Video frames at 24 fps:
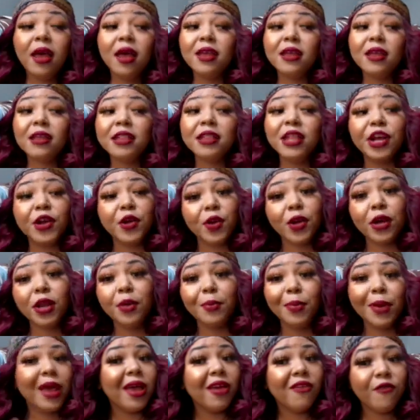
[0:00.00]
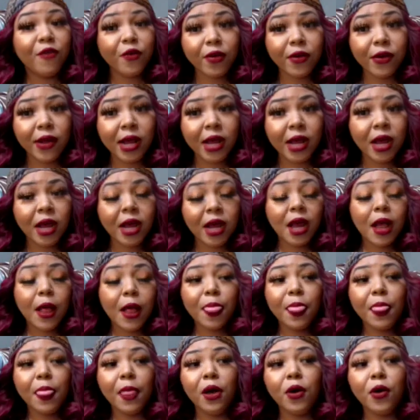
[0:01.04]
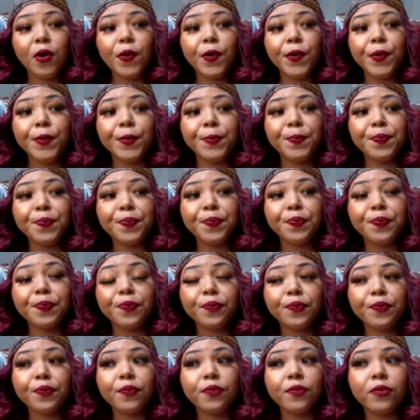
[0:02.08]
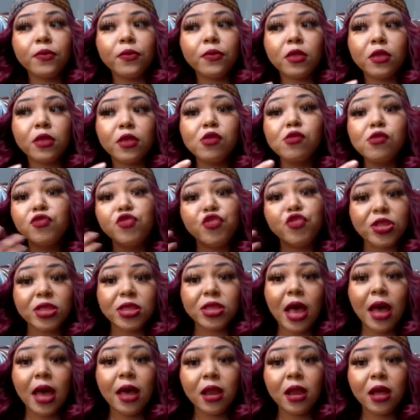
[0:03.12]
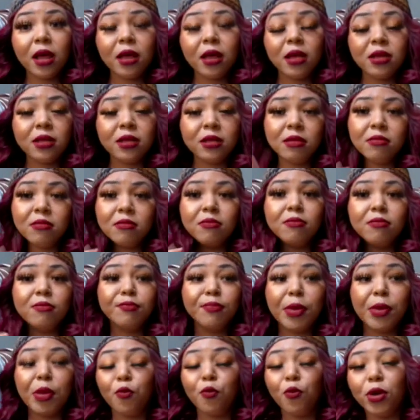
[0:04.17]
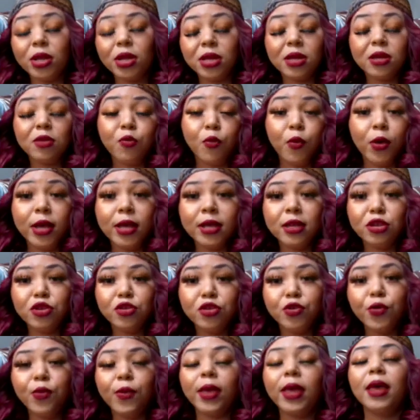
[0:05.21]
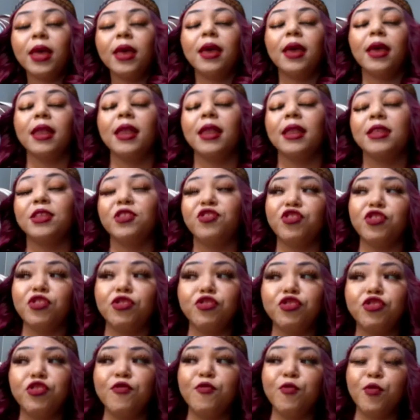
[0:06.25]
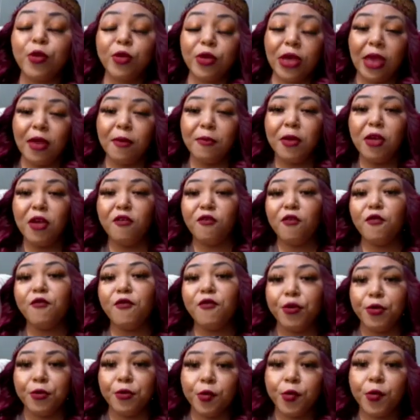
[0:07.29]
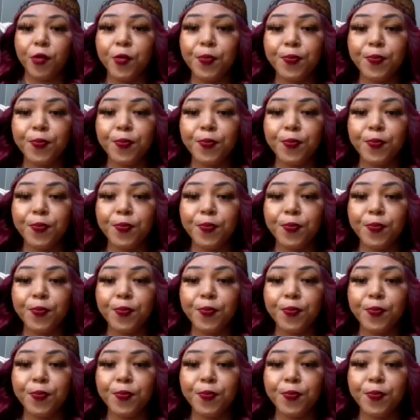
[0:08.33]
They're gonna pay for it. You just gotta be wanting to do it." And so she gave me a referral.